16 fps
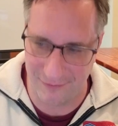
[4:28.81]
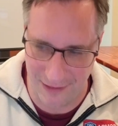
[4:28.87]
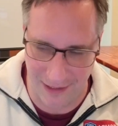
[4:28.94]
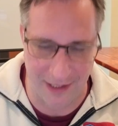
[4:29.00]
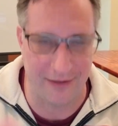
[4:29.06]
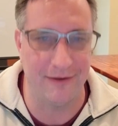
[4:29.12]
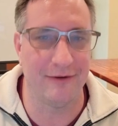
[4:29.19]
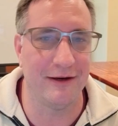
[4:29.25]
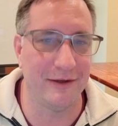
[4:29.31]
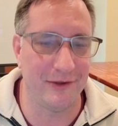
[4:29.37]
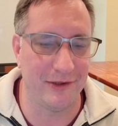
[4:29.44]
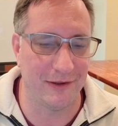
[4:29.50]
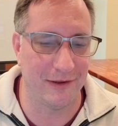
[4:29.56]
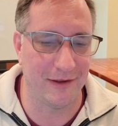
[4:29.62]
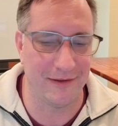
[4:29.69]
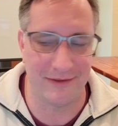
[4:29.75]
they had their
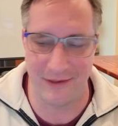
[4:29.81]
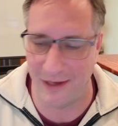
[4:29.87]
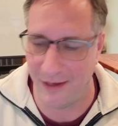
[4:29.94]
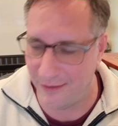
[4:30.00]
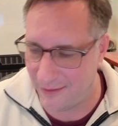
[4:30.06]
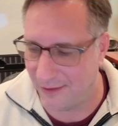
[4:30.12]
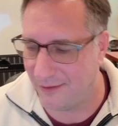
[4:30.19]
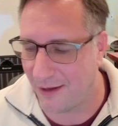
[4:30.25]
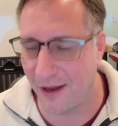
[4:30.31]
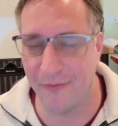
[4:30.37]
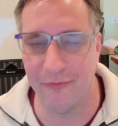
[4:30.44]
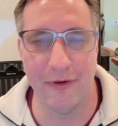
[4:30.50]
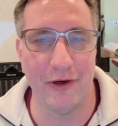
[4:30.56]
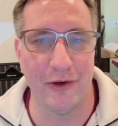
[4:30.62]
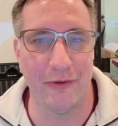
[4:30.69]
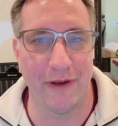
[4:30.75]
insurance, and then not
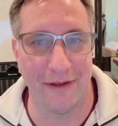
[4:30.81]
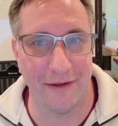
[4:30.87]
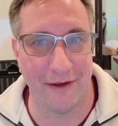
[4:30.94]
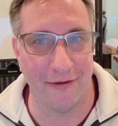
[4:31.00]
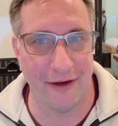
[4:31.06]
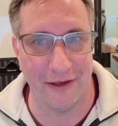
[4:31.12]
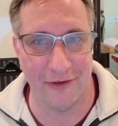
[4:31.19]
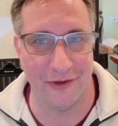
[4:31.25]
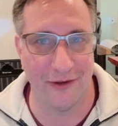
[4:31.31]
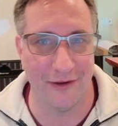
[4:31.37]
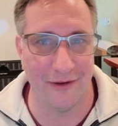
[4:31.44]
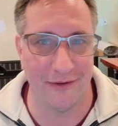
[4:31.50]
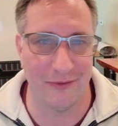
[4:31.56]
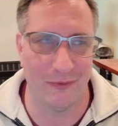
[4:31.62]
renewing their insurance.